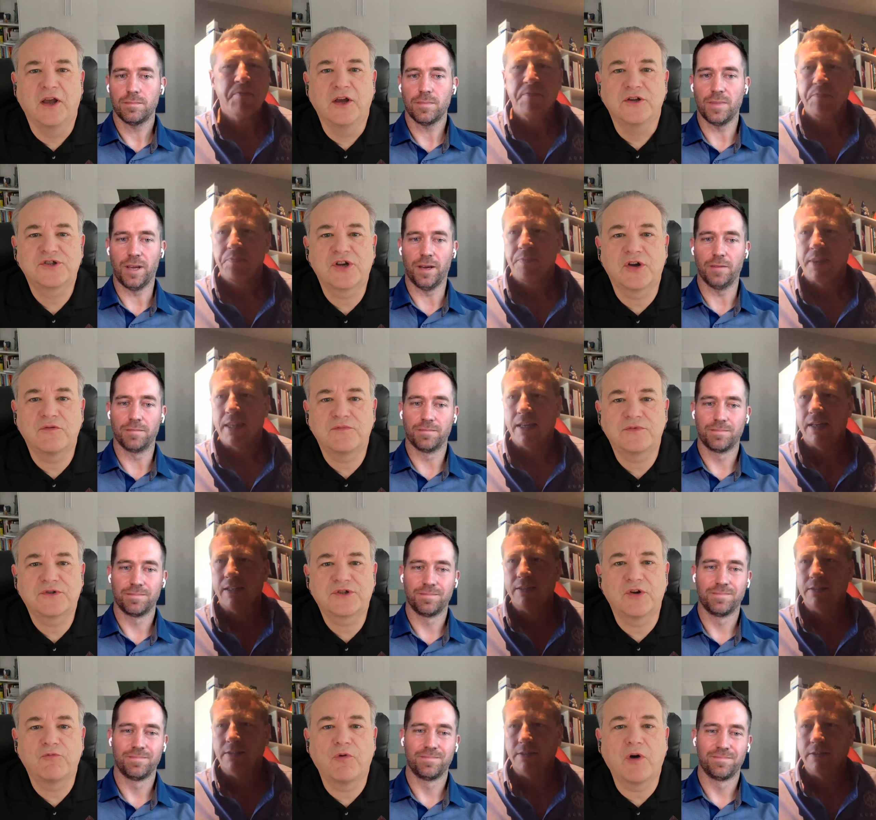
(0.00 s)
Speaker 1: So
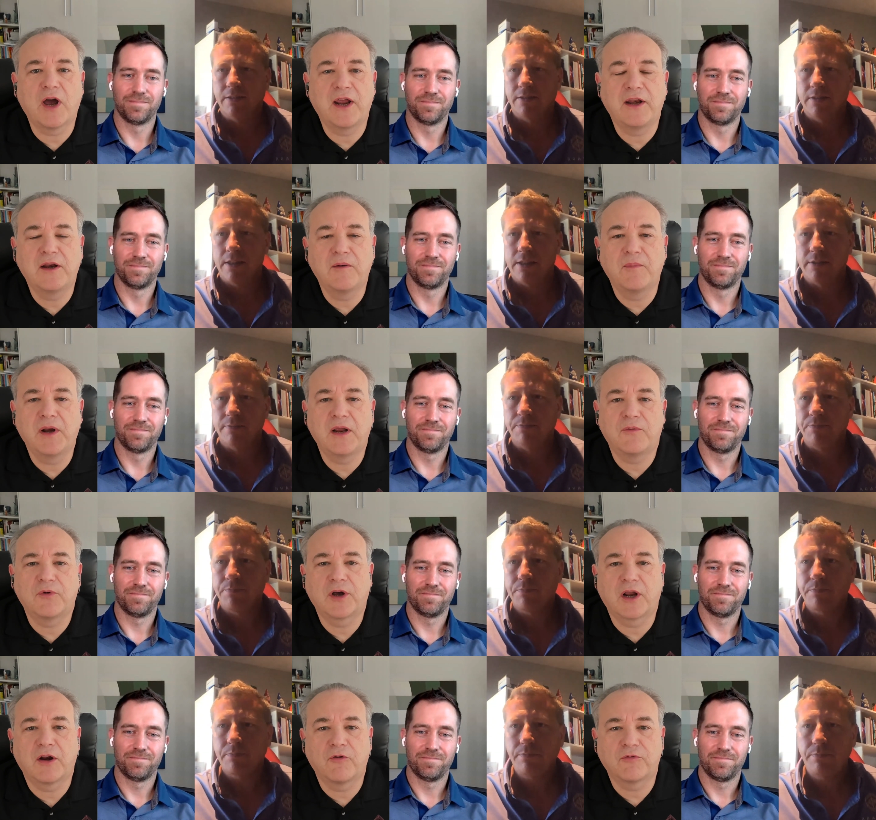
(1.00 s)
Ryan, in a minute,
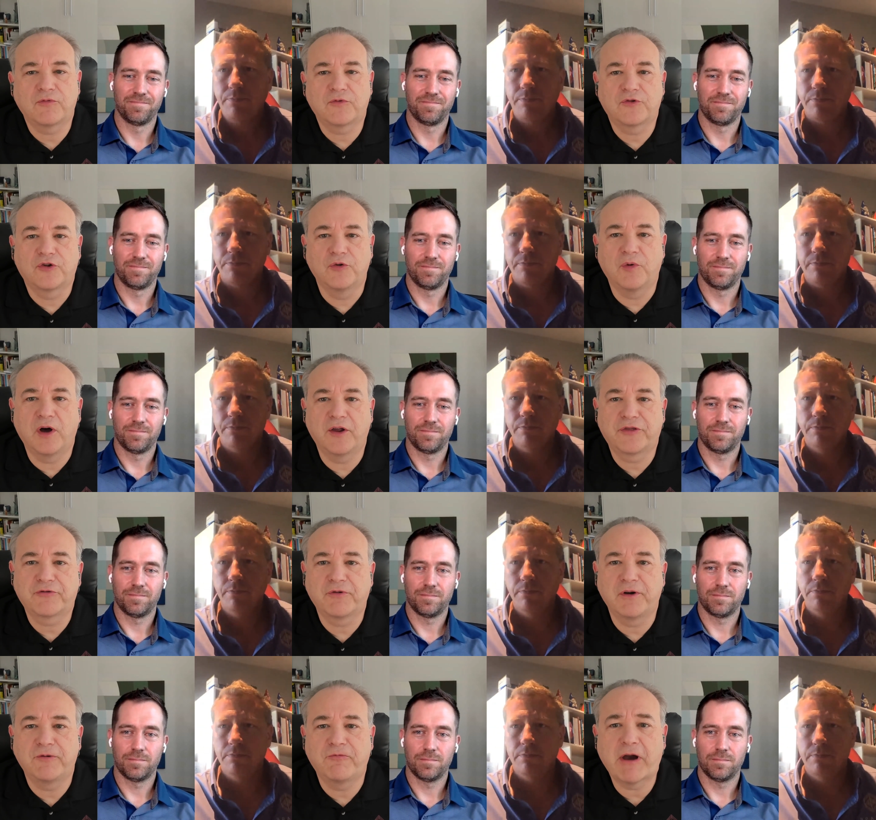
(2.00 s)
we're going to do our
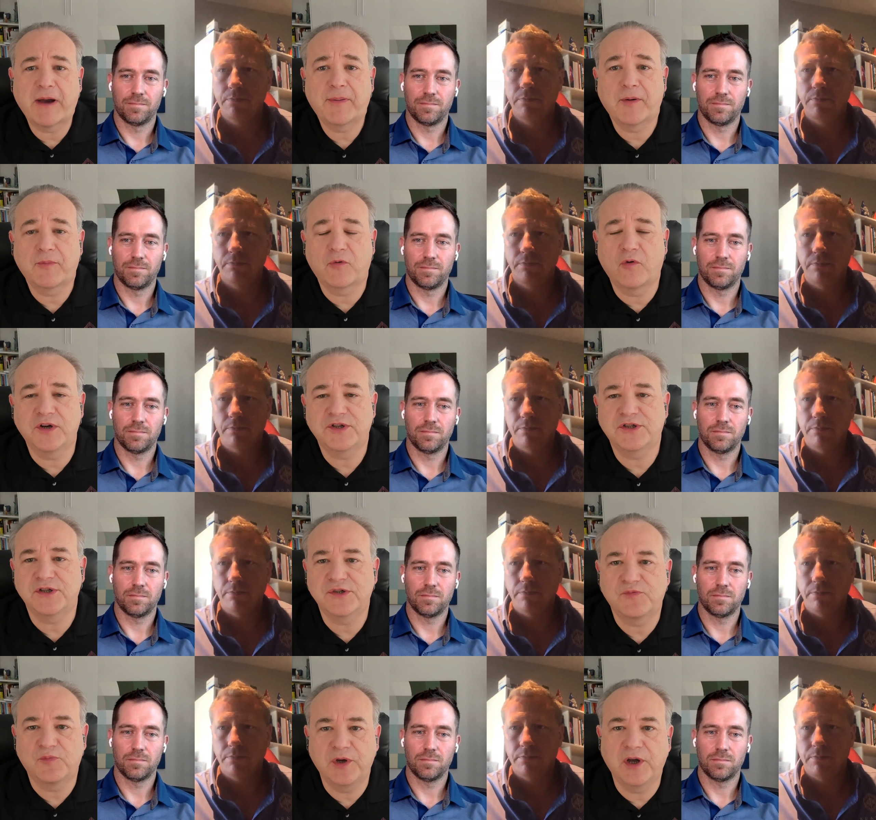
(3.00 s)
3 wrap-up
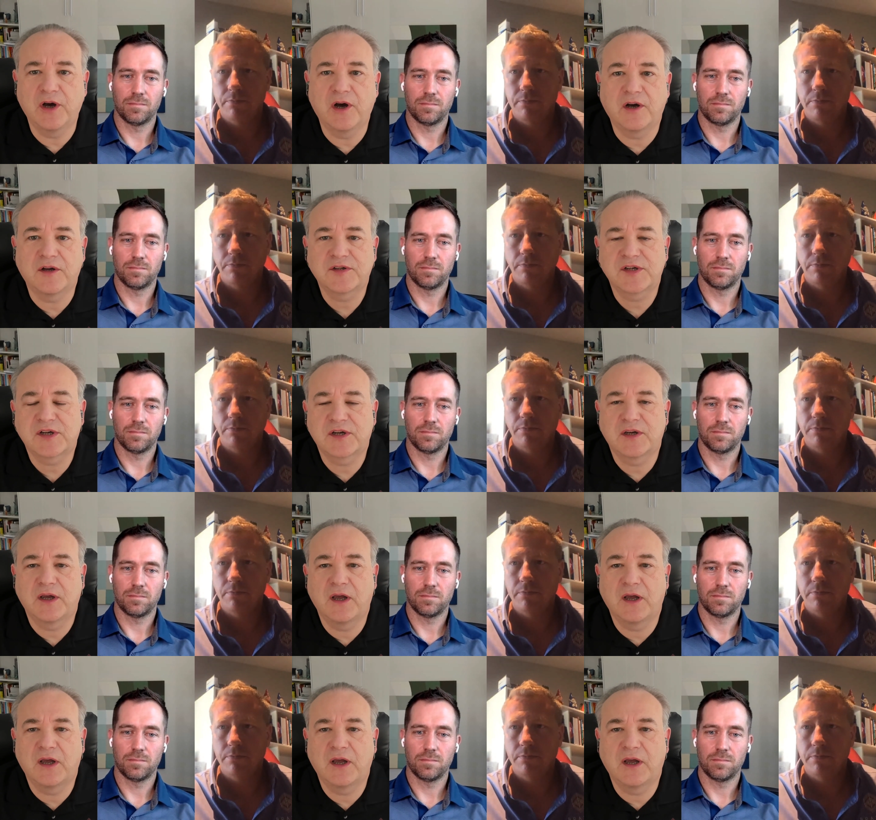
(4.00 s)
questions we ask